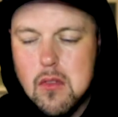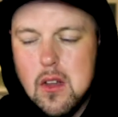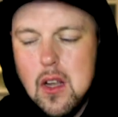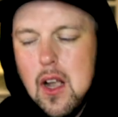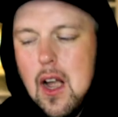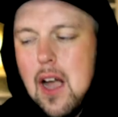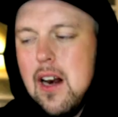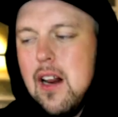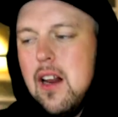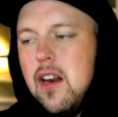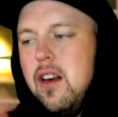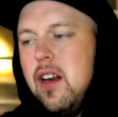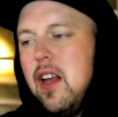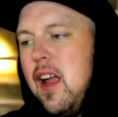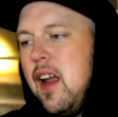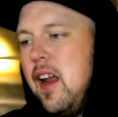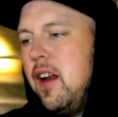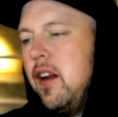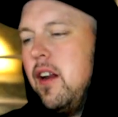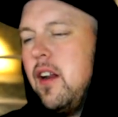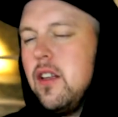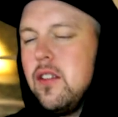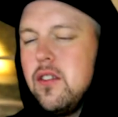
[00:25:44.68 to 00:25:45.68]
kind of
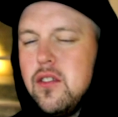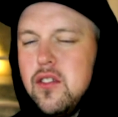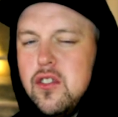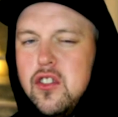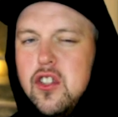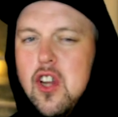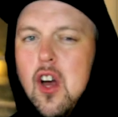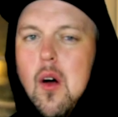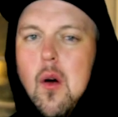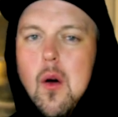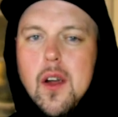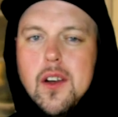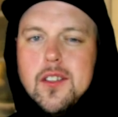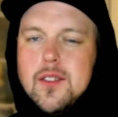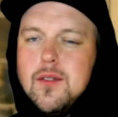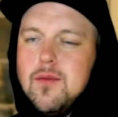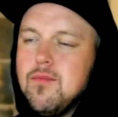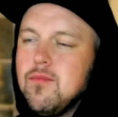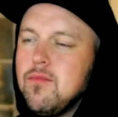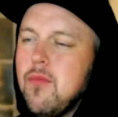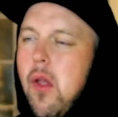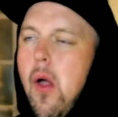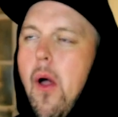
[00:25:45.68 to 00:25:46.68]
night. It's snowing
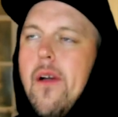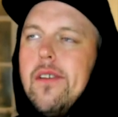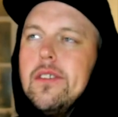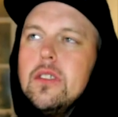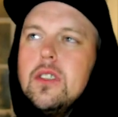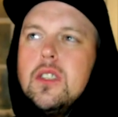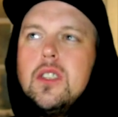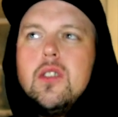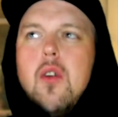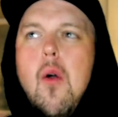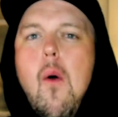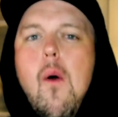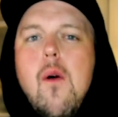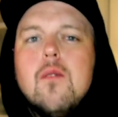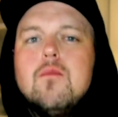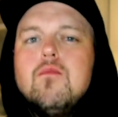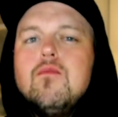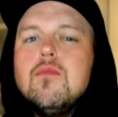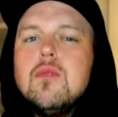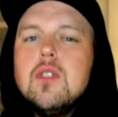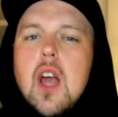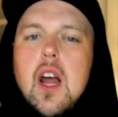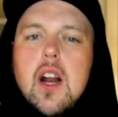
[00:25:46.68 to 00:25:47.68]

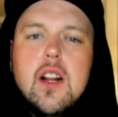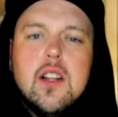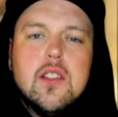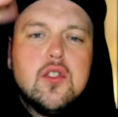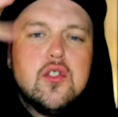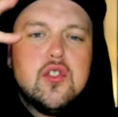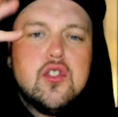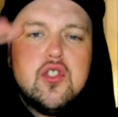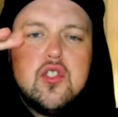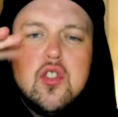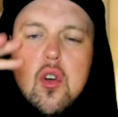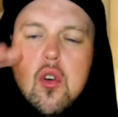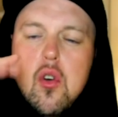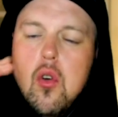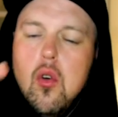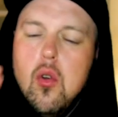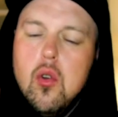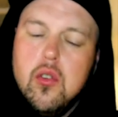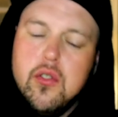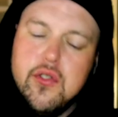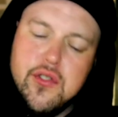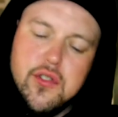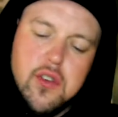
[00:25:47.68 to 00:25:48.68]
and it's
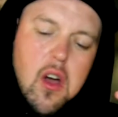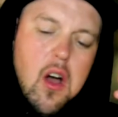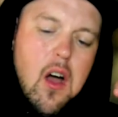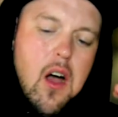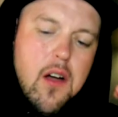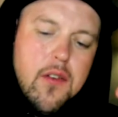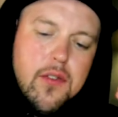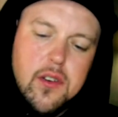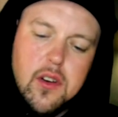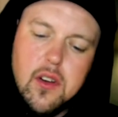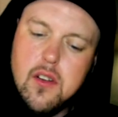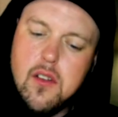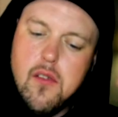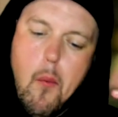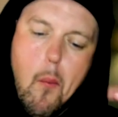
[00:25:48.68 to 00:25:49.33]
so soft.